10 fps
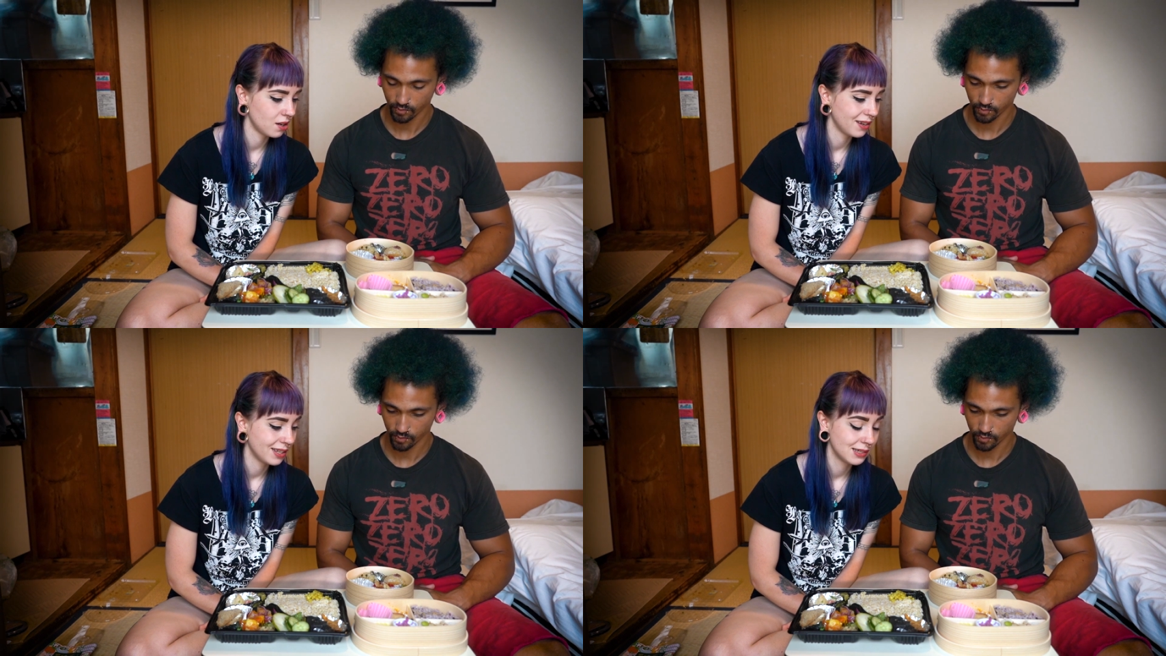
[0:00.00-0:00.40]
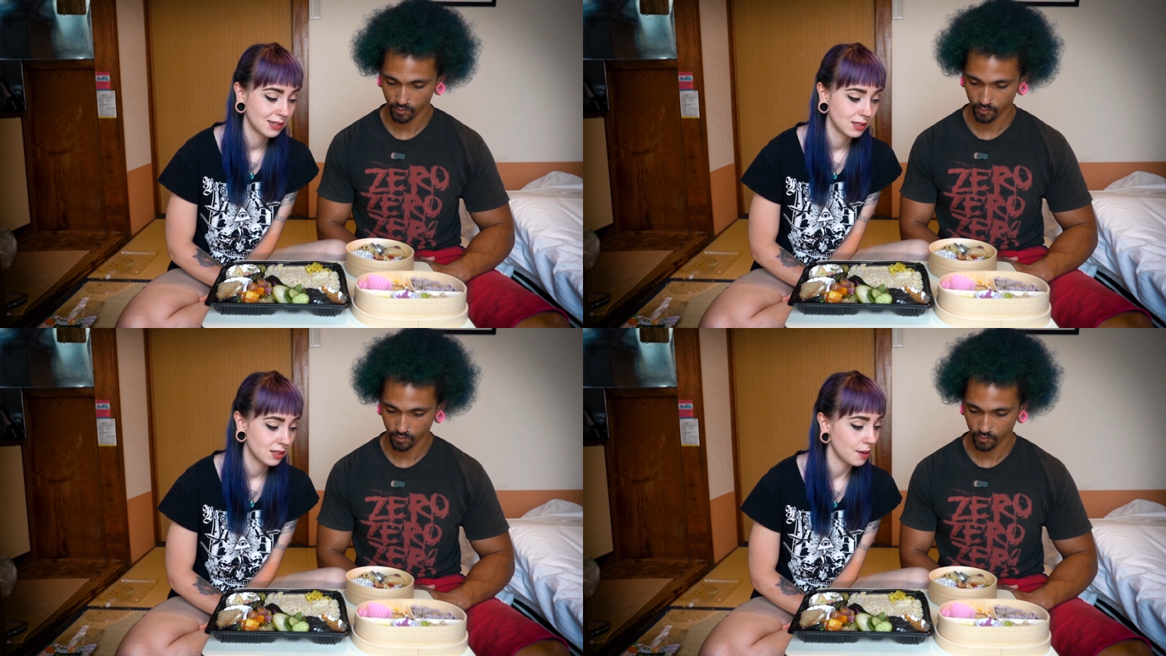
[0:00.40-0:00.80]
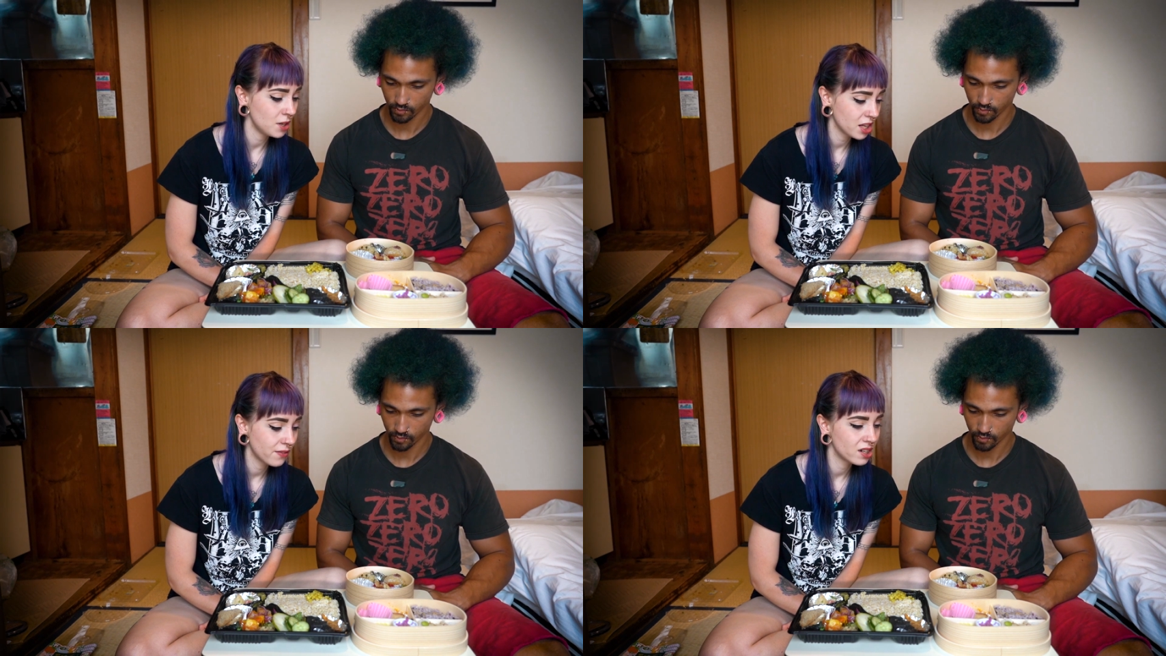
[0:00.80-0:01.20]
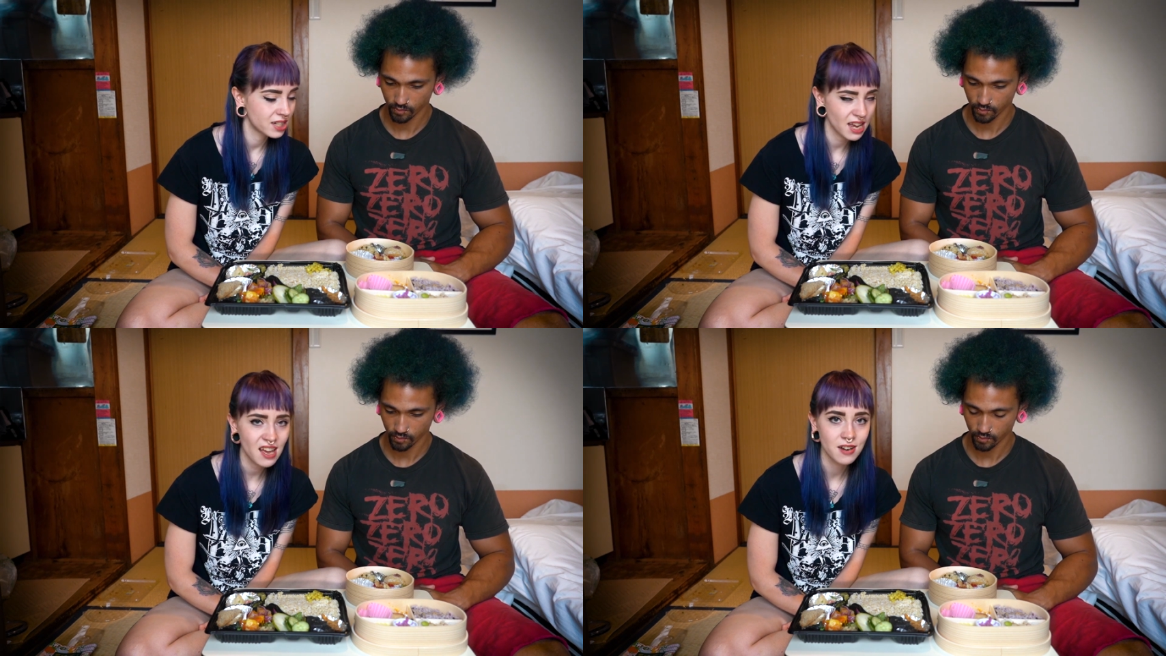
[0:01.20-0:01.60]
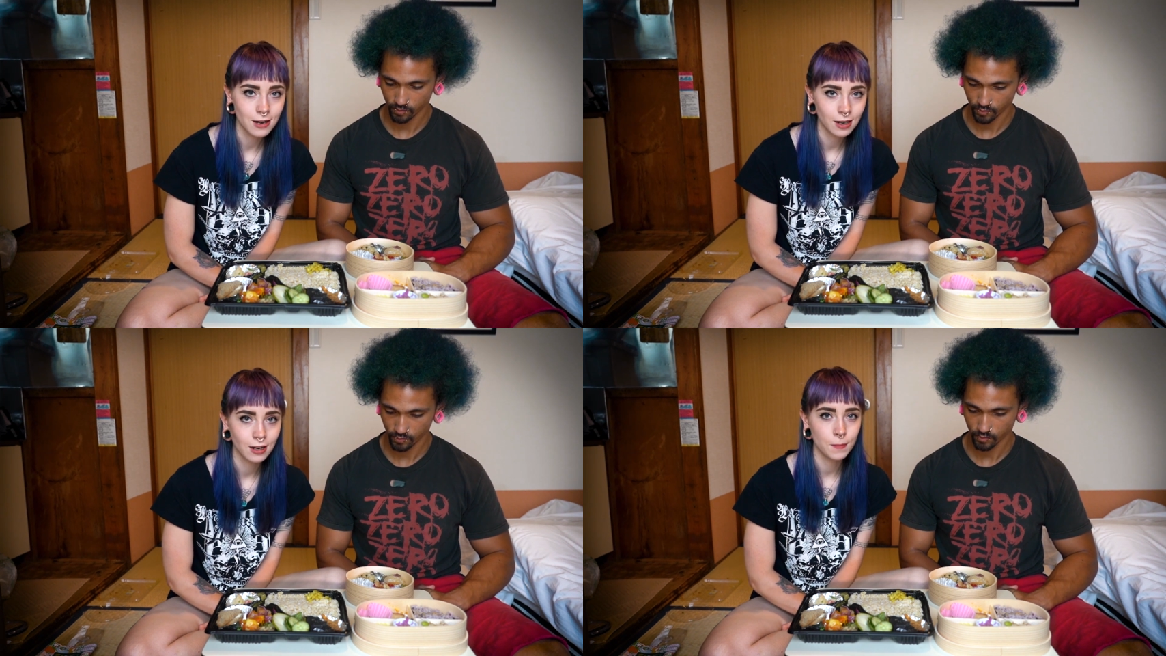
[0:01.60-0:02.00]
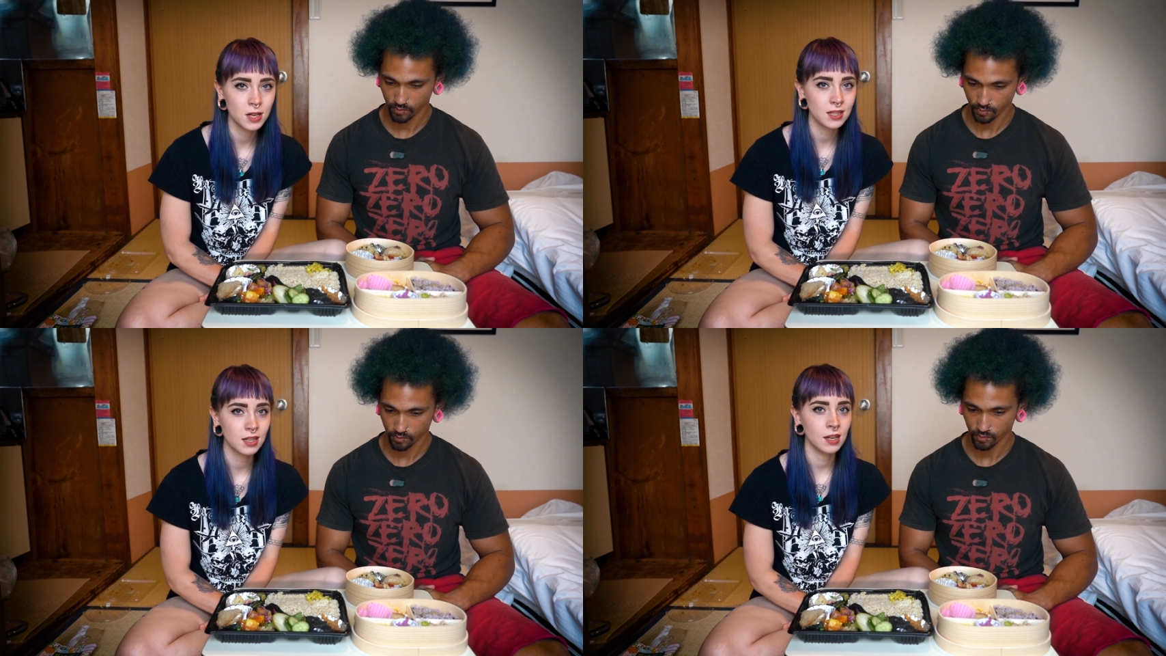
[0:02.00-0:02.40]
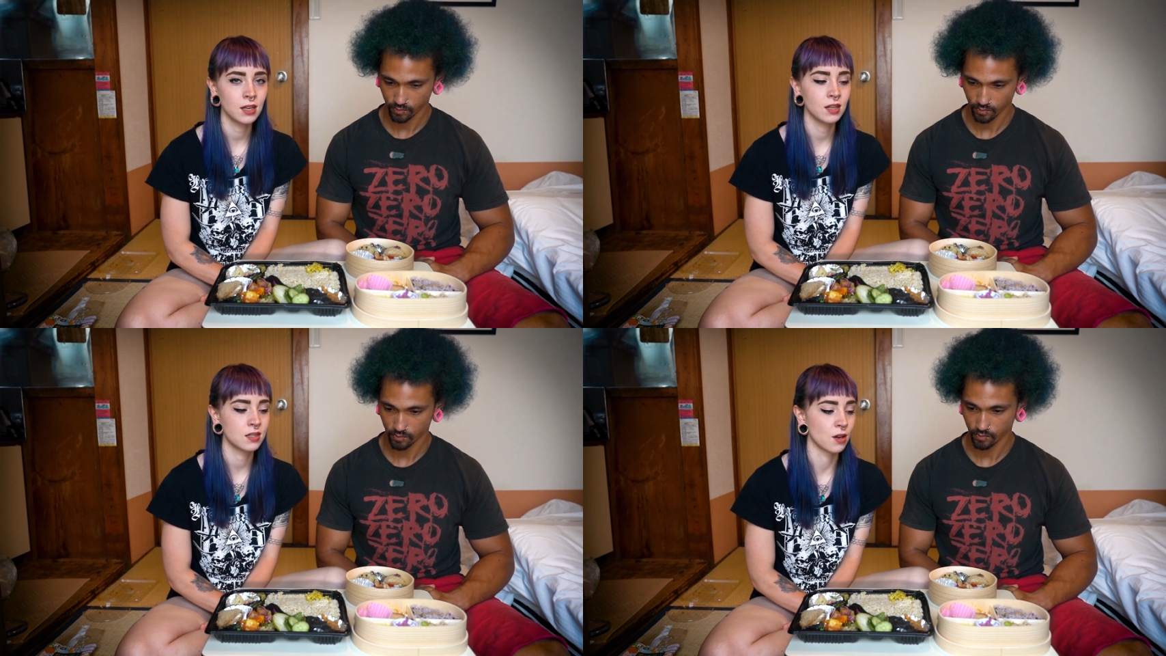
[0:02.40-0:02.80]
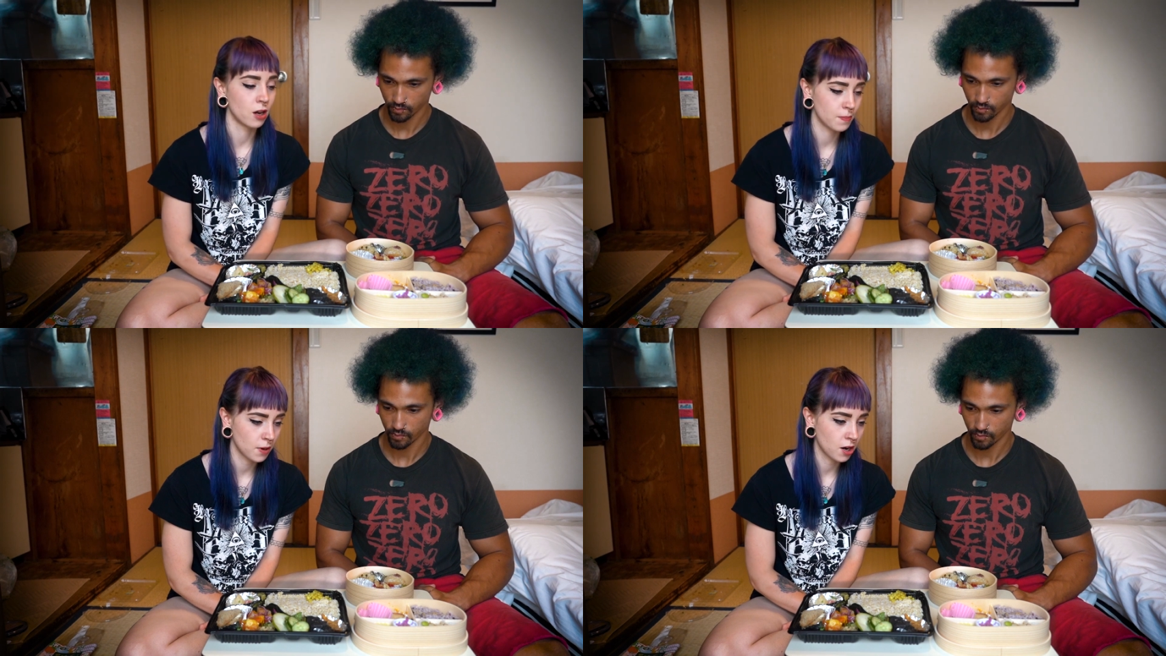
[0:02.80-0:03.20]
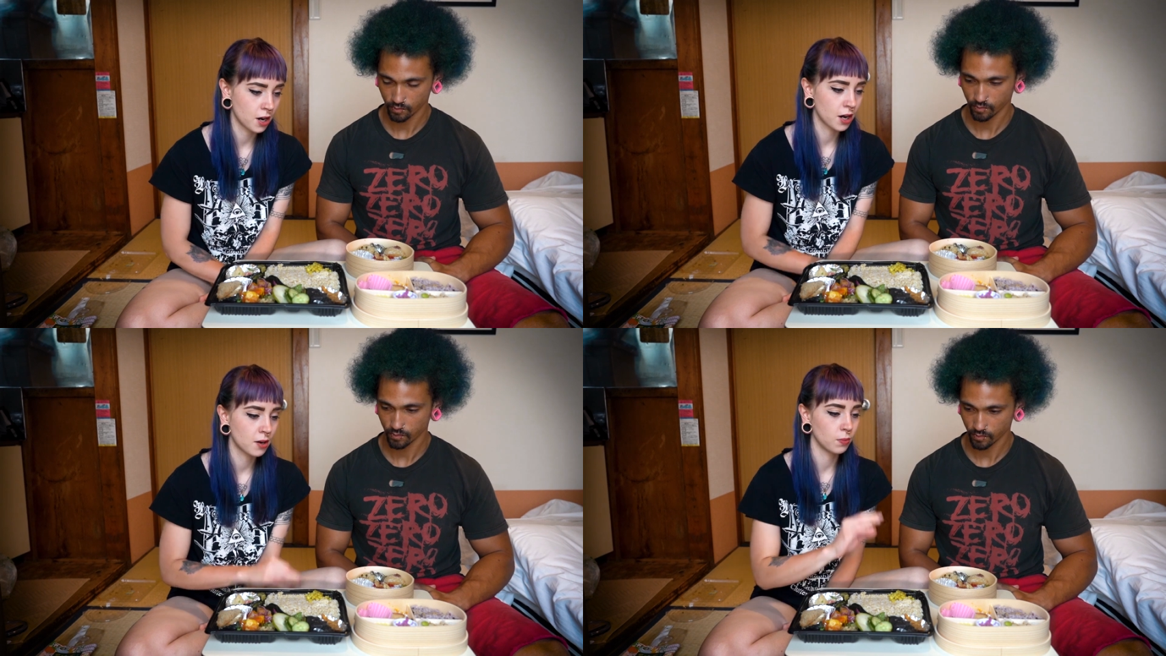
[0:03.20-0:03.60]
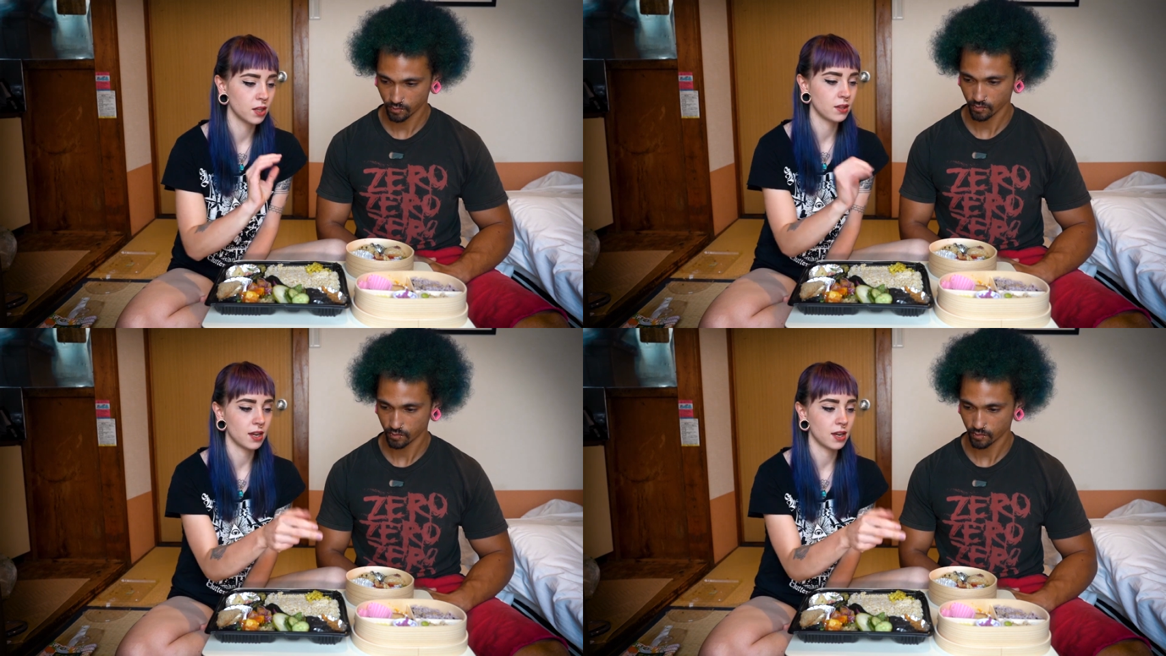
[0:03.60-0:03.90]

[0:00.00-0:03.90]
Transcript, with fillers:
Speaker 1: I'm gonna give it a 10. I'm gonna say it is on par with